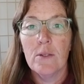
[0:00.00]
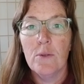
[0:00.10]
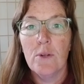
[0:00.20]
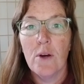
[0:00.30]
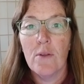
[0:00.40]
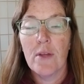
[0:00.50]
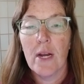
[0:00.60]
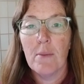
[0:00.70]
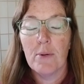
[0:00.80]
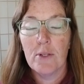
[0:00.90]
you know that
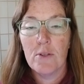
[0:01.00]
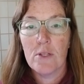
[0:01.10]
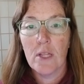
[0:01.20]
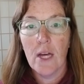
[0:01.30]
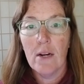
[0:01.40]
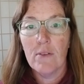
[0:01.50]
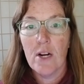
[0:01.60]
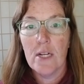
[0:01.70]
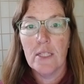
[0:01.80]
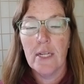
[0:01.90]
I produce a lot of
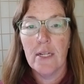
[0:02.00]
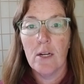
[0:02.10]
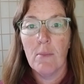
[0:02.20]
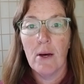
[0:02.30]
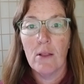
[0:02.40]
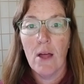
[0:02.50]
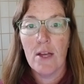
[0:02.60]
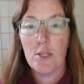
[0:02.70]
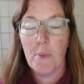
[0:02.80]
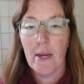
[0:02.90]
content about
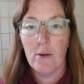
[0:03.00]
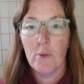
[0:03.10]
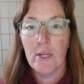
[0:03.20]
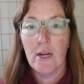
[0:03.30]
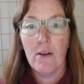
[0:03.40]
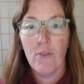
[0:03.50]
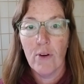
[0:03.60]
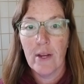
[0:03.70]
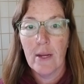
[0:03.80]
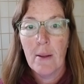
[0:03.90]
lost pet
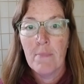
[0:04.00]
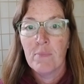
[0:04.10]
recovery.